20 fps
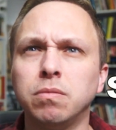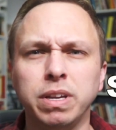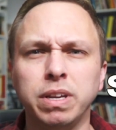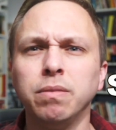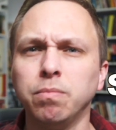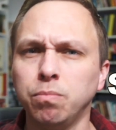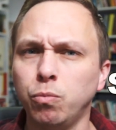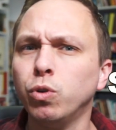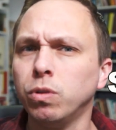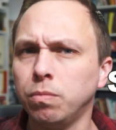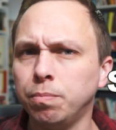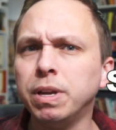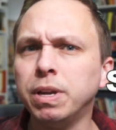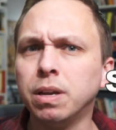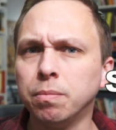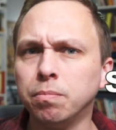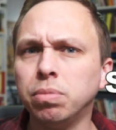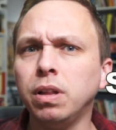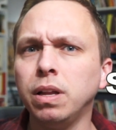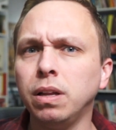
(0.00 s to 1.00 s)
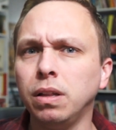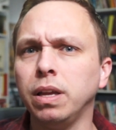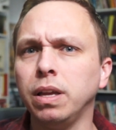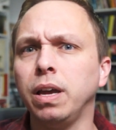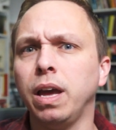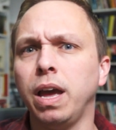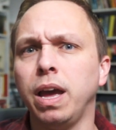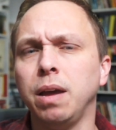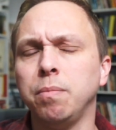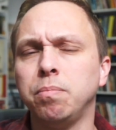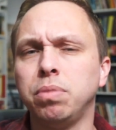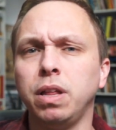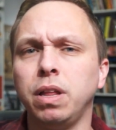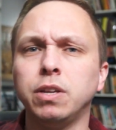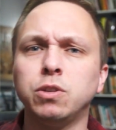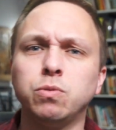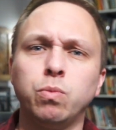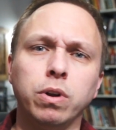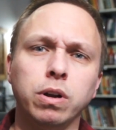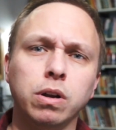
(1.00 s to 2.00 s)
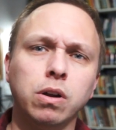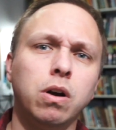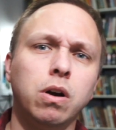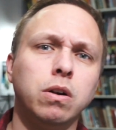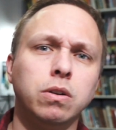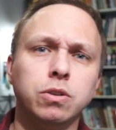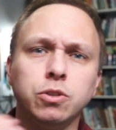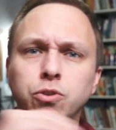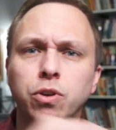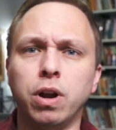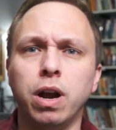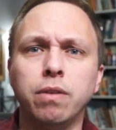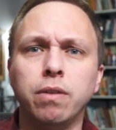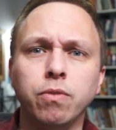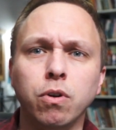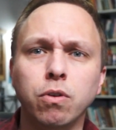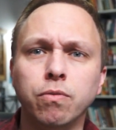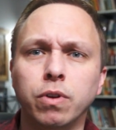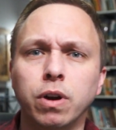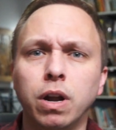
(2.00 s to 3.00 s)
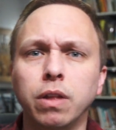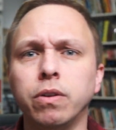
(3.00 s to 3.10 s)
It would be completely a place where cars drive over